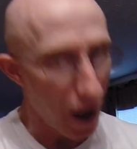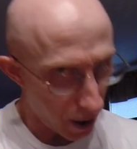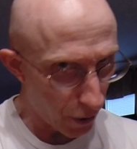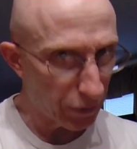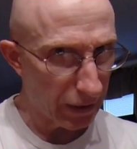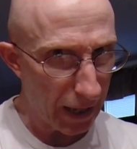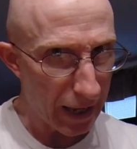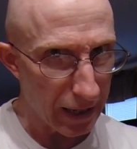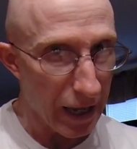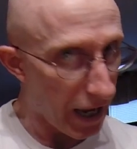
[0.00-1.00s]

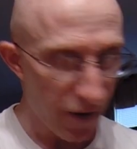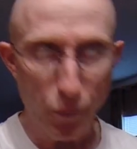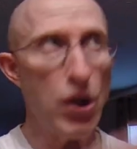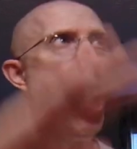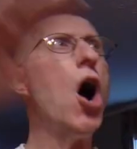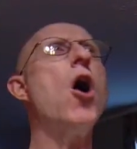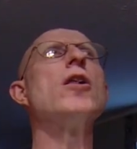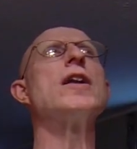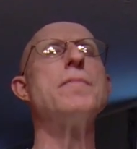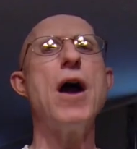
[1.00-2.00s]
Okay, if we
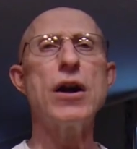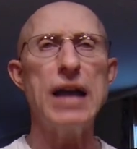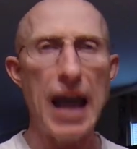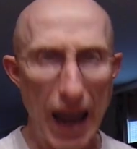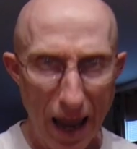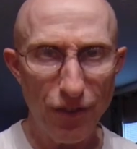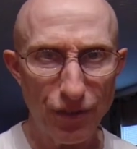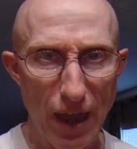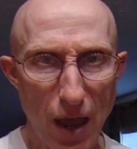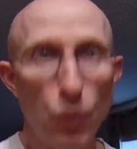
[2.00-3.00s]
all in America
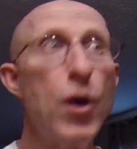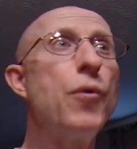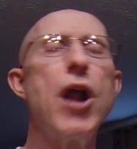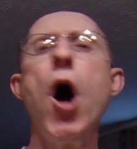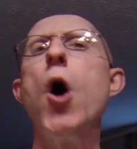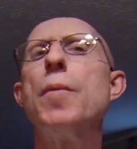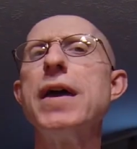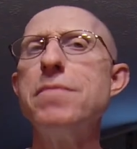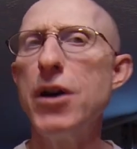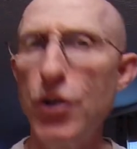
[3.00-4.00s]
had that, we would all
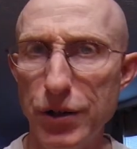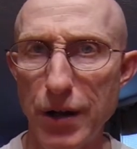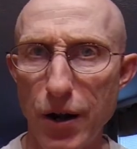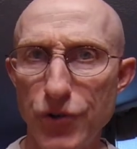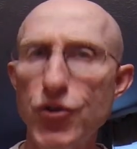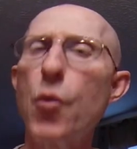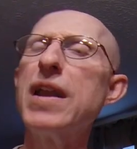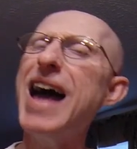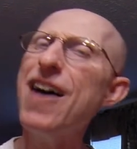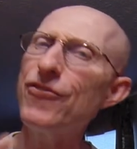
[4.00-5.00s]
be millionaires. So
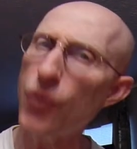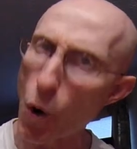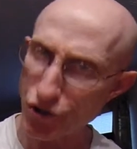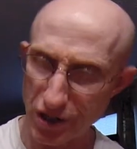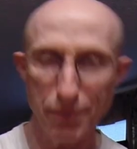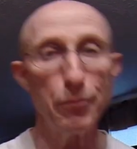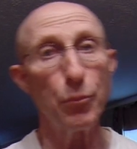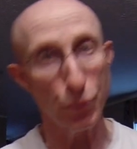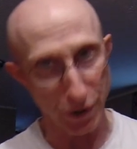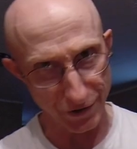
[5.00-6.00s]
we're not fortunate,
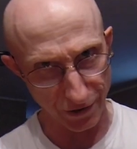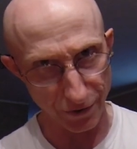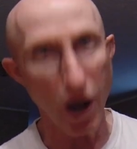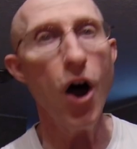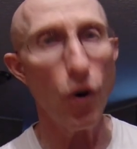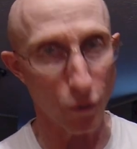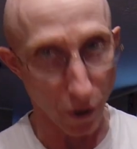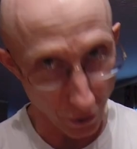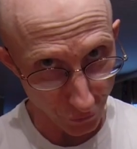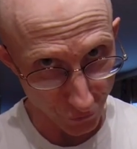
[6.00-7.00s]
President
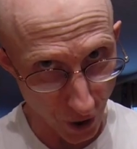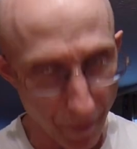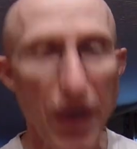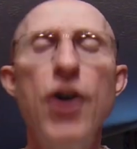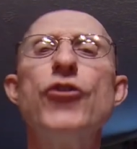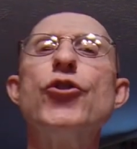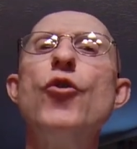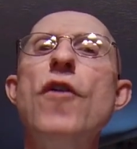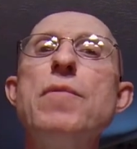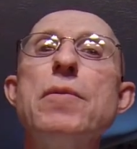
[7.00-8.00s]
Trump,
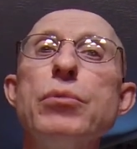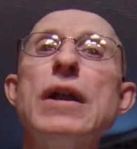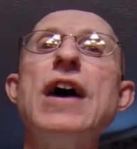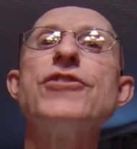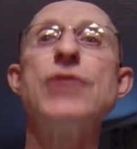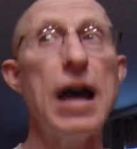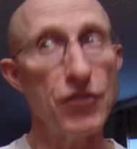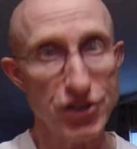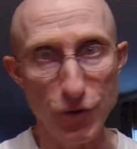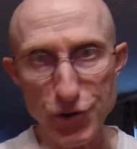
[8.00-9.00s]
to have been blessed to have
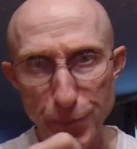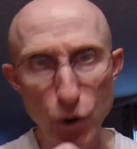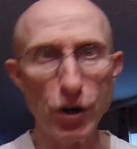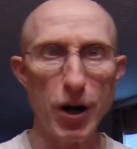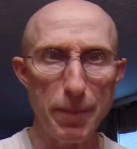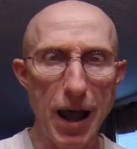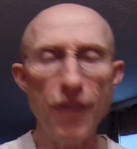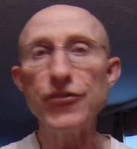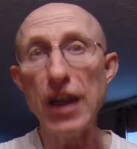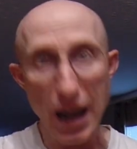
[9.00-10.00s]
a silver spoon in our
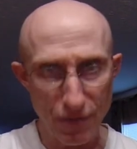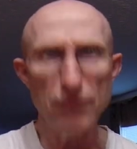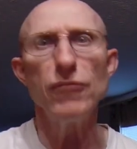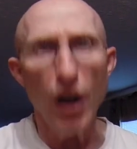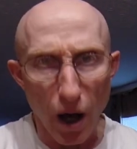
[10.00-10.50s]
mouth, to have that